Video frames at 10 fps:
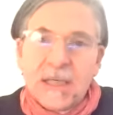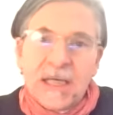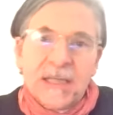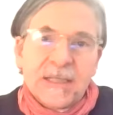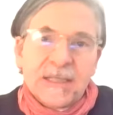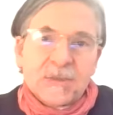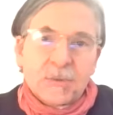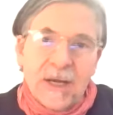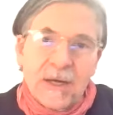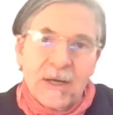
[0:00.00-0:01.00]
in their
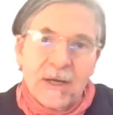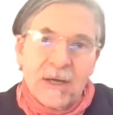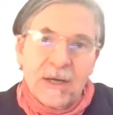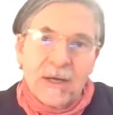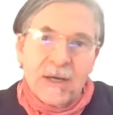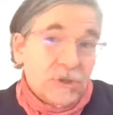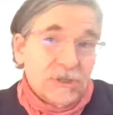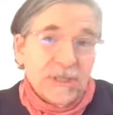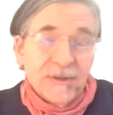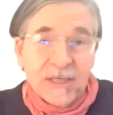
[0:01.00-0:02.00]
surroundings,
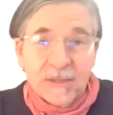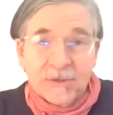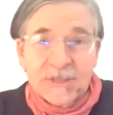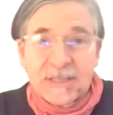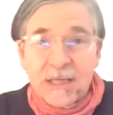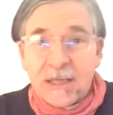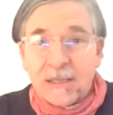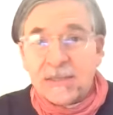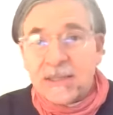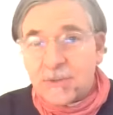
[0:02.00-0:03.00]
usually in the
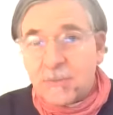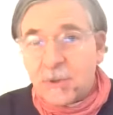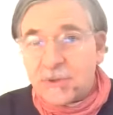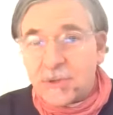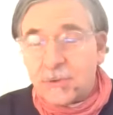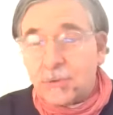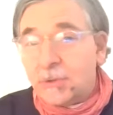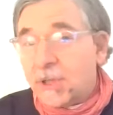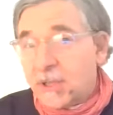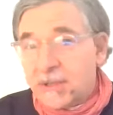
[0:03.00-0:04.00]
countryside, as opposed to
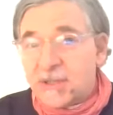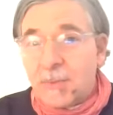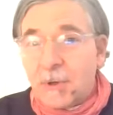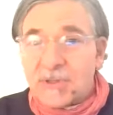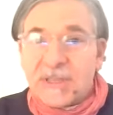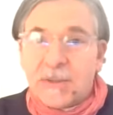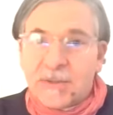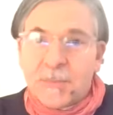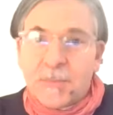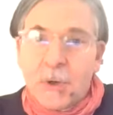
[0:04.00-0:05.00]
supposedly
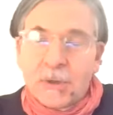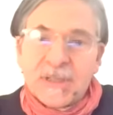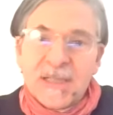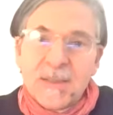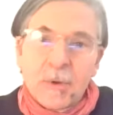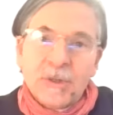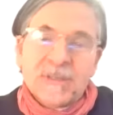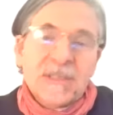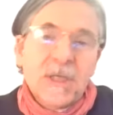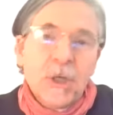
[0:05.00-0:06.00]
cosmopolitan
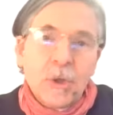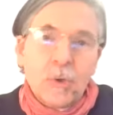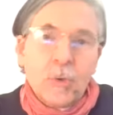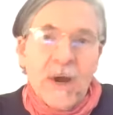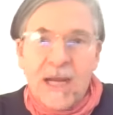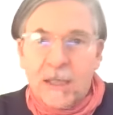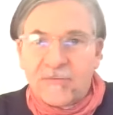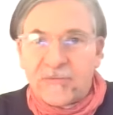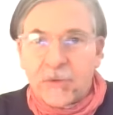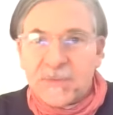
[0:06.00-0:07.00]
liberals who hail
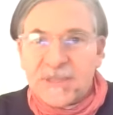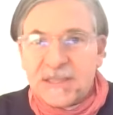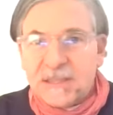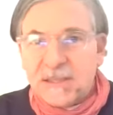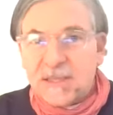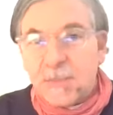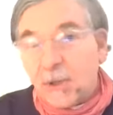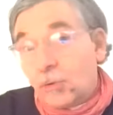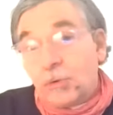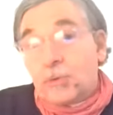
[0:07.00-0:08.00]
from cities, but
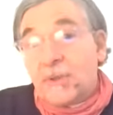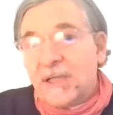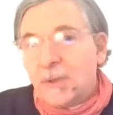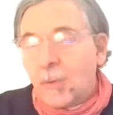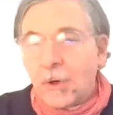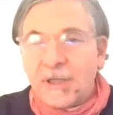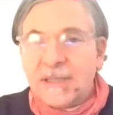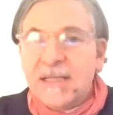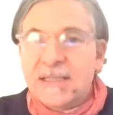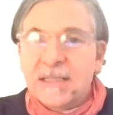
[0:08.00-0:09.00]
who could really work in
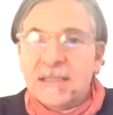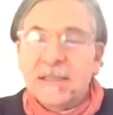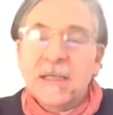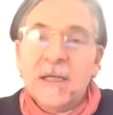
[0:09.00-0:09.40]
any city